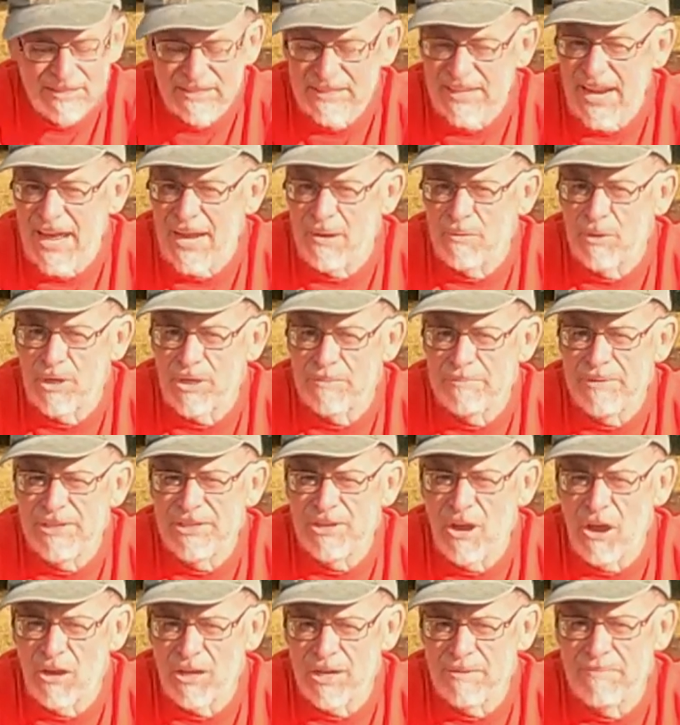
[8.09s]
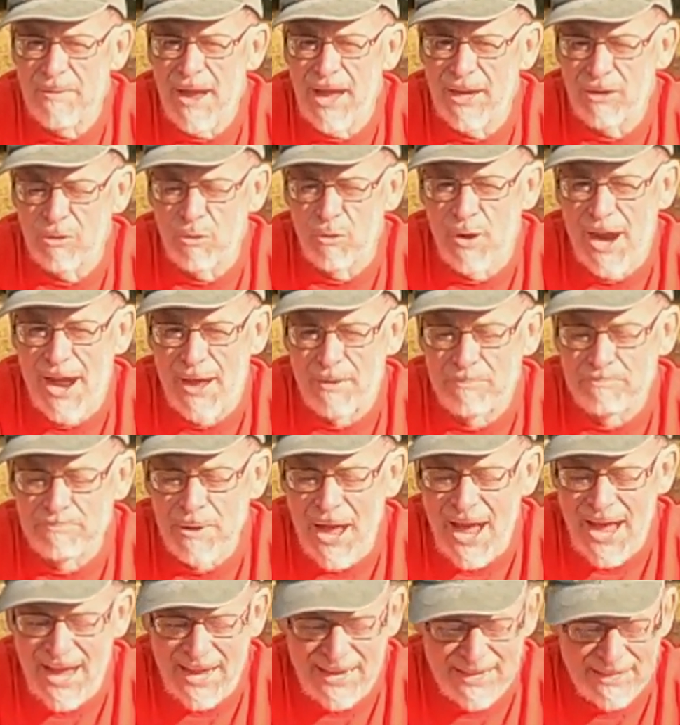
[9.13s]
Today we're going to be talking about ground
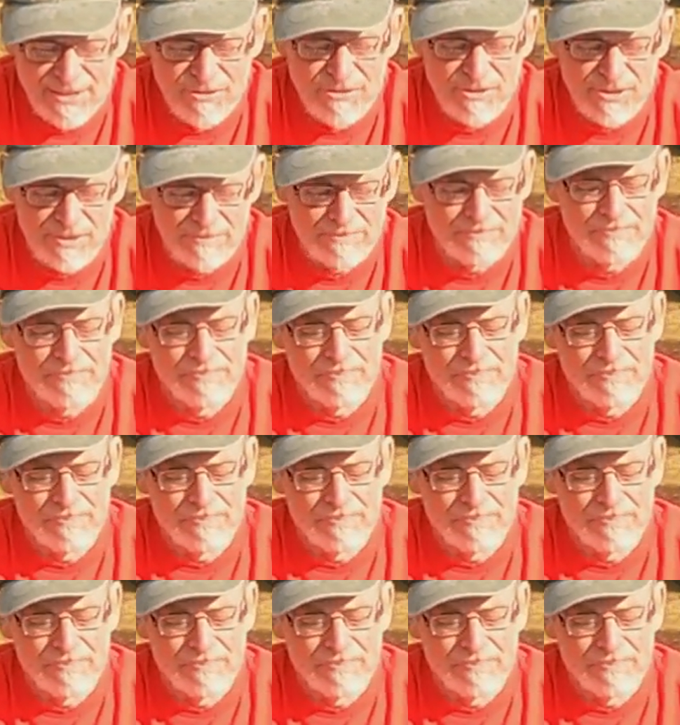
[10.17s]
pods